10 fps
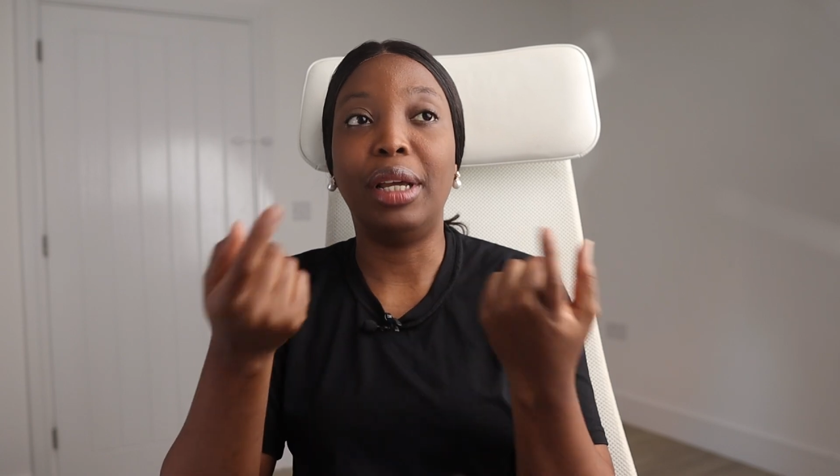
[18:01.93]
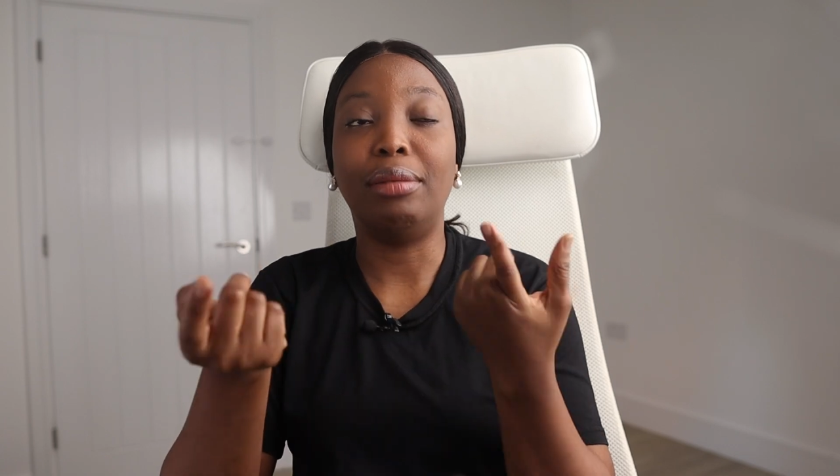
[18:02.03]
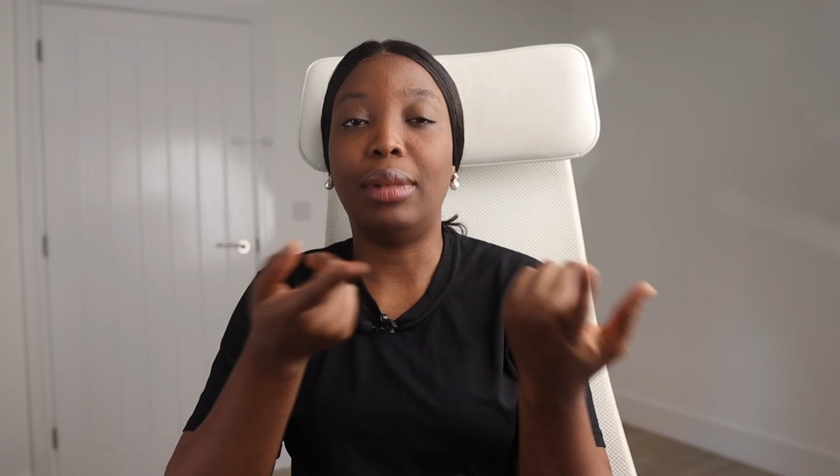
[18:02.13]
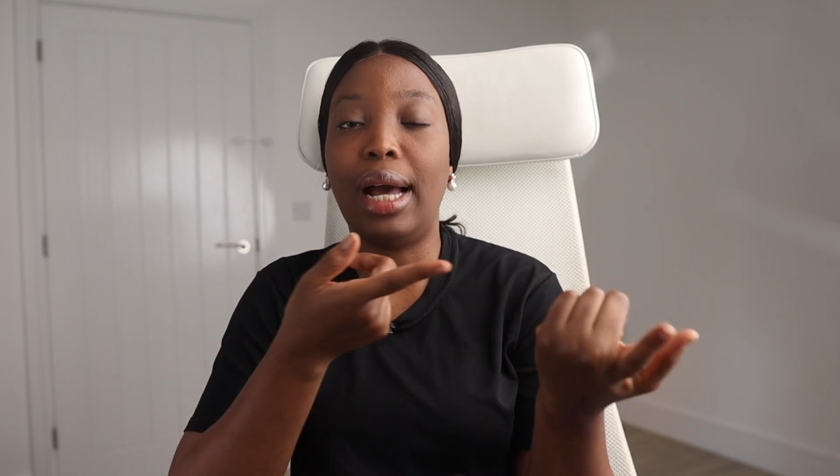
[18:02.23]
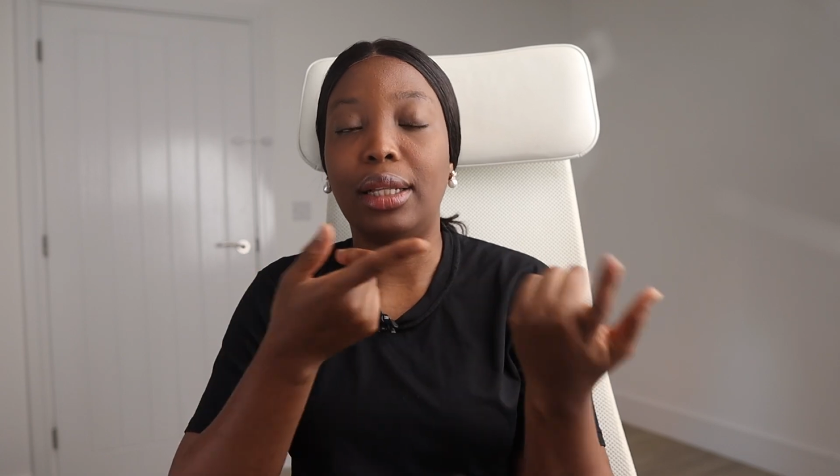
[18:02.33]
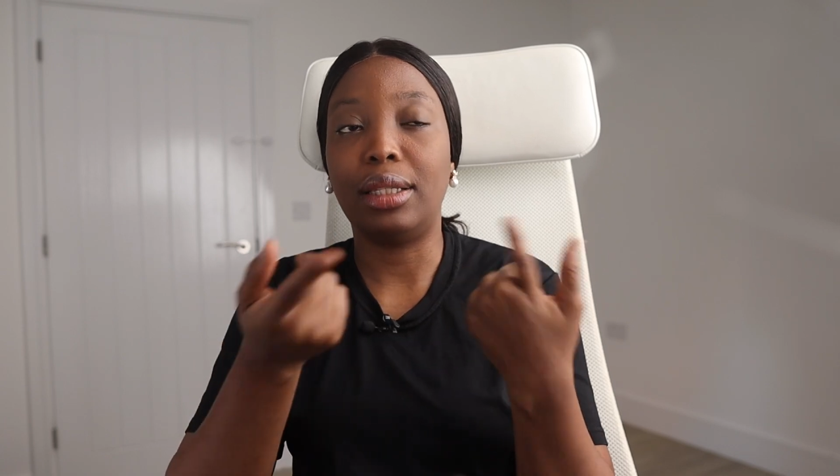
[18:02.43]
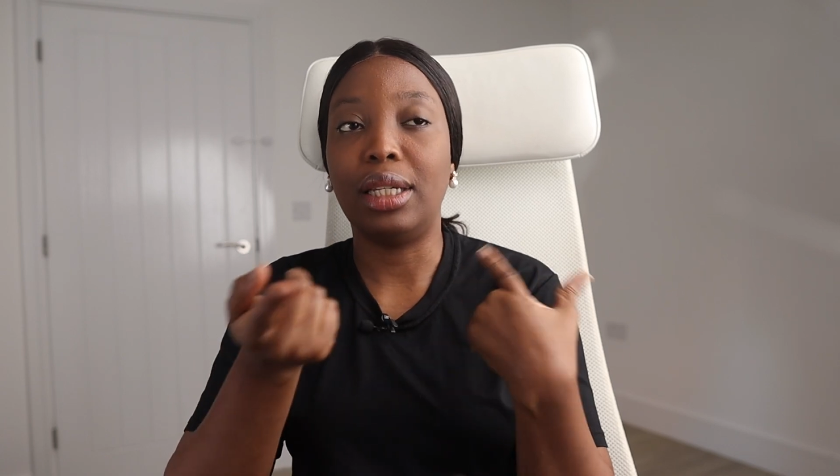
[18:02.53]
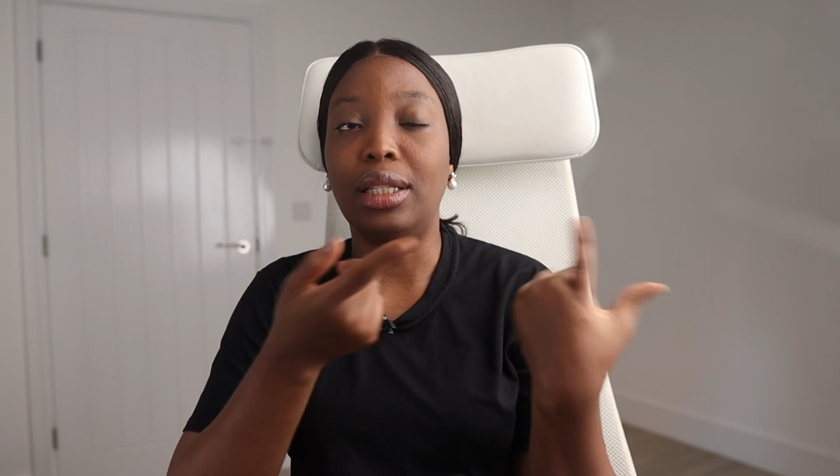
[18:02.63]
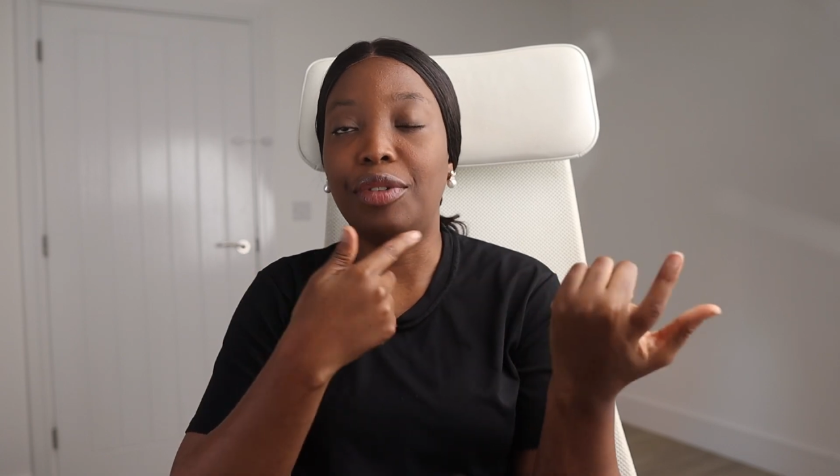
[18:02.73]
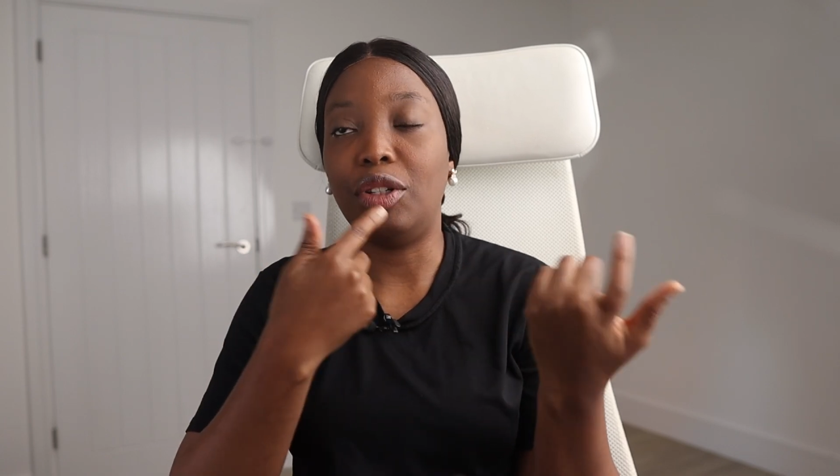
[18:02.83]
blame that
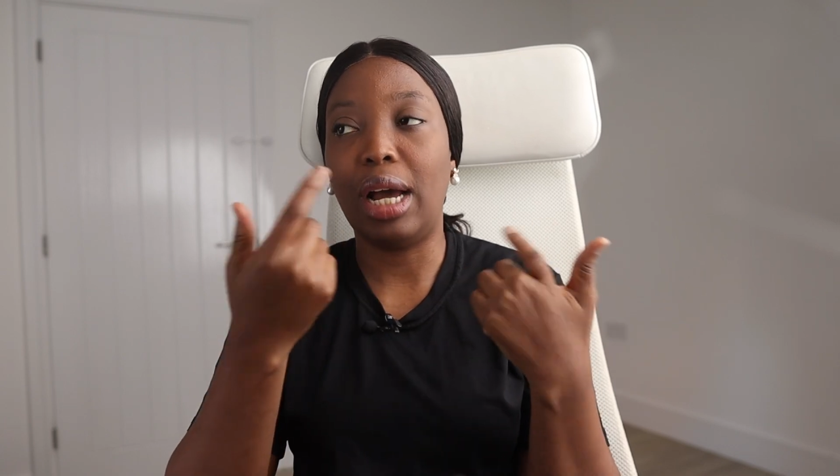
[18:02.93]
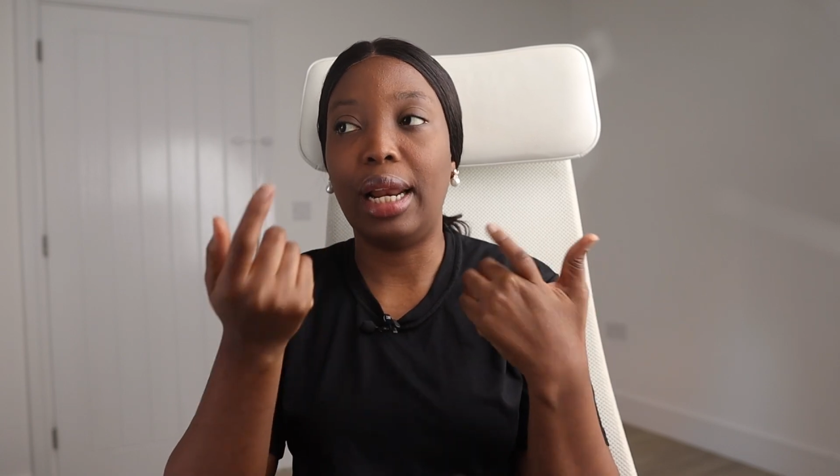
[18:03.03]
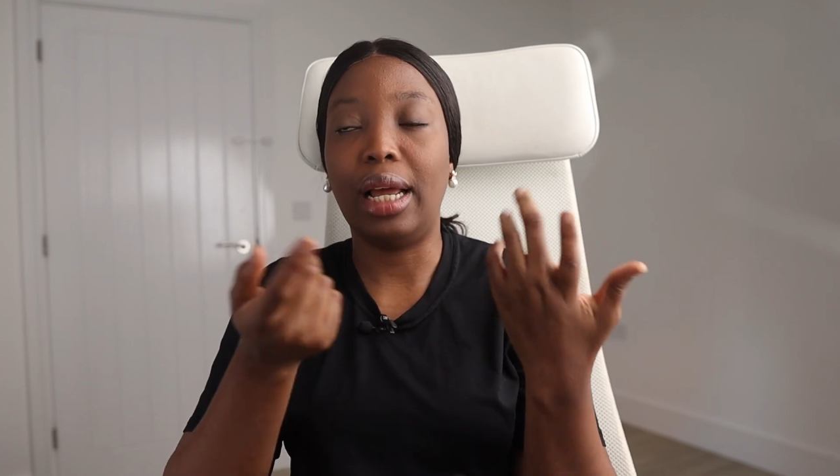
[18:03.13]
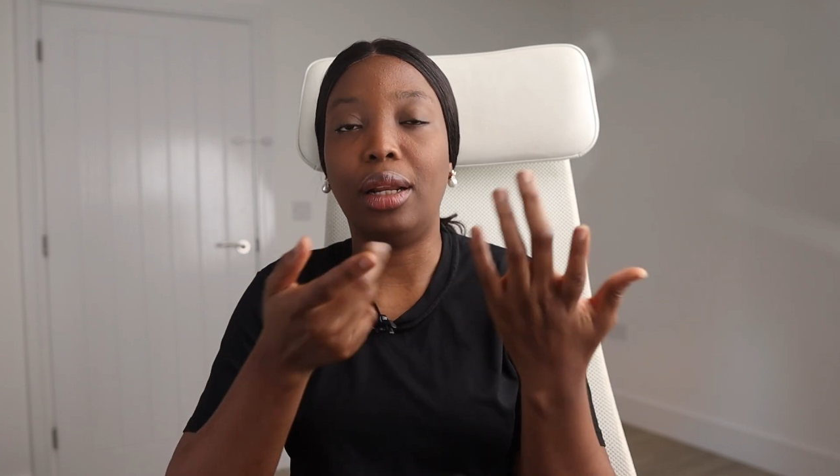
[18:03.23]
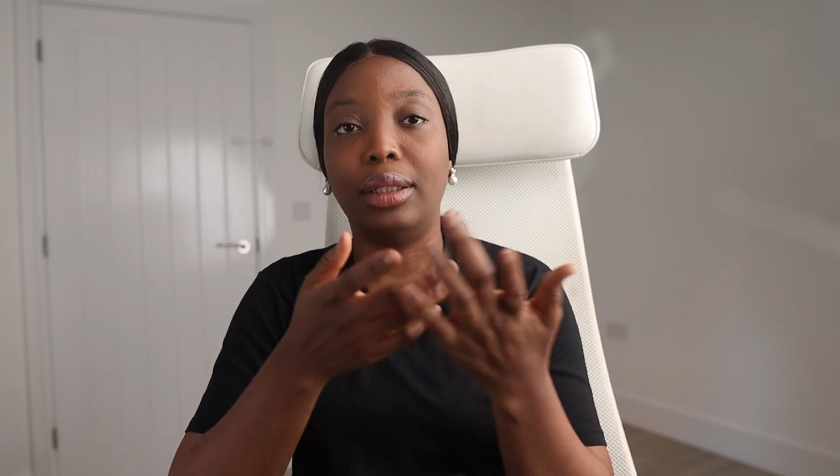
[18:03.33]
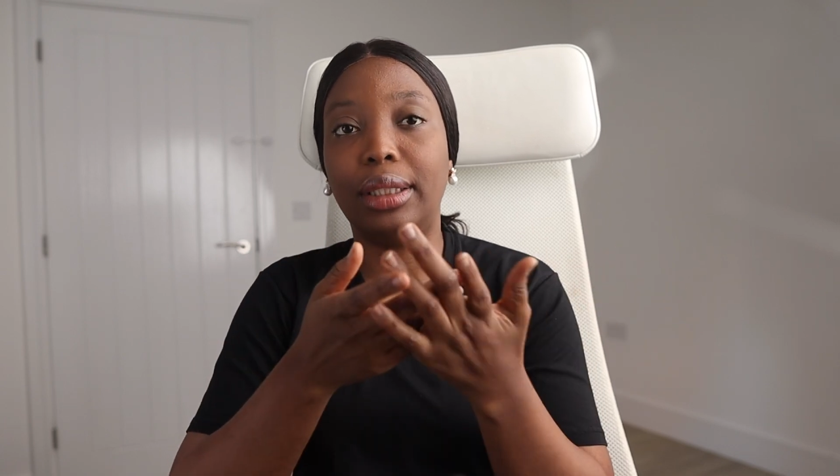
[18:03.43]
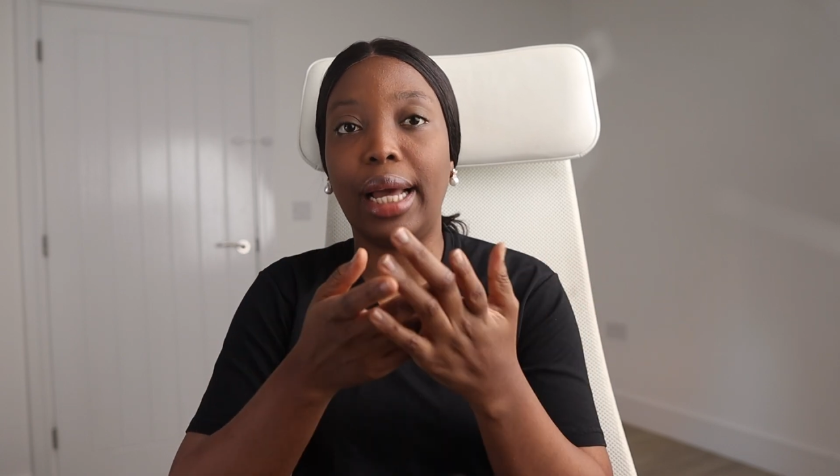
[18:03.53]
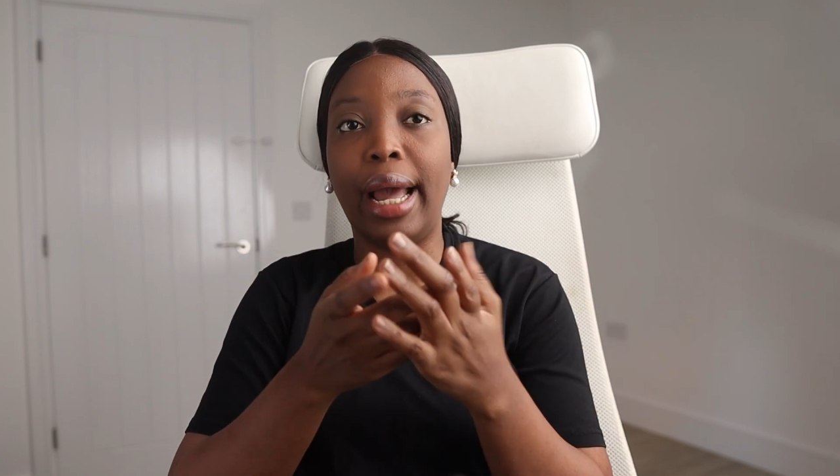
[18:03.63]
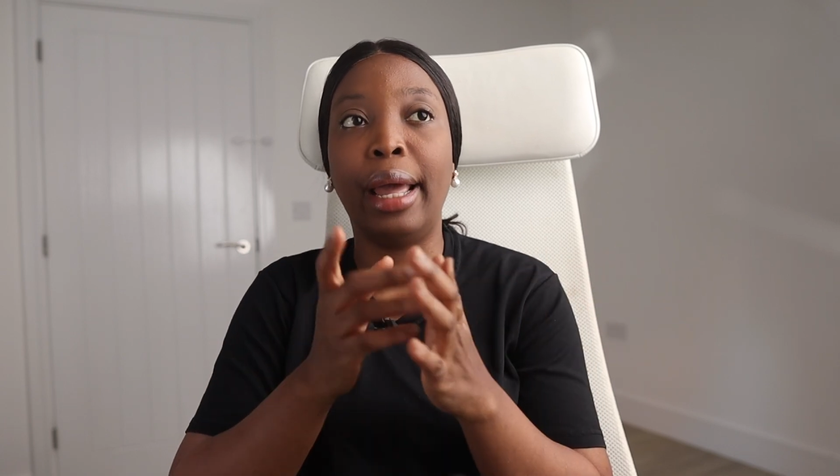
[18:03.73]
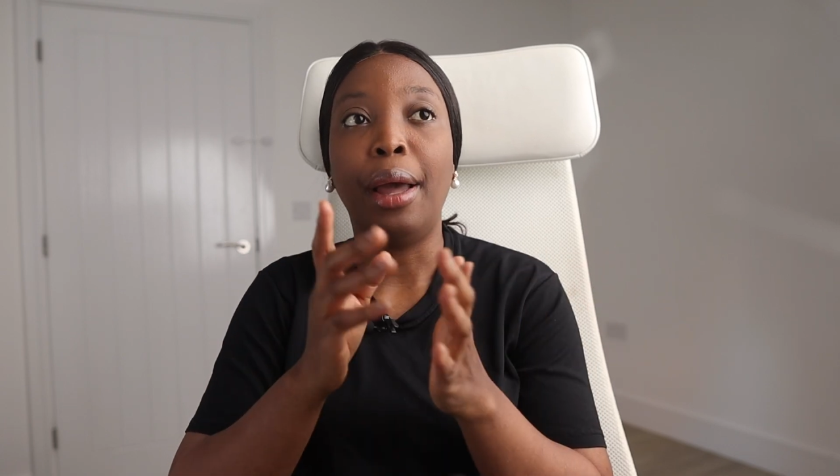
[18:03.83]
individual landlord
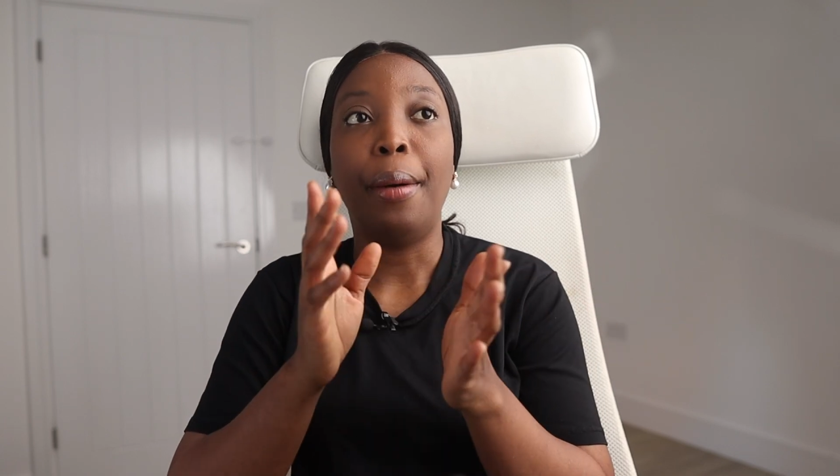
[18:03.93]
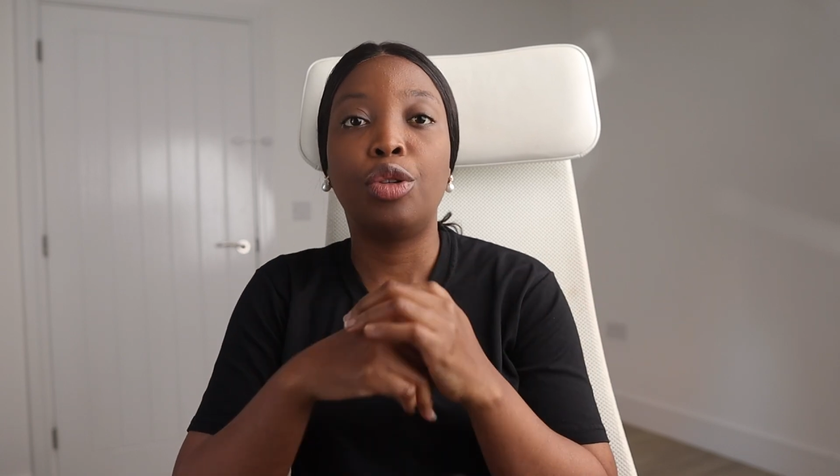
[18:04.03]
guy.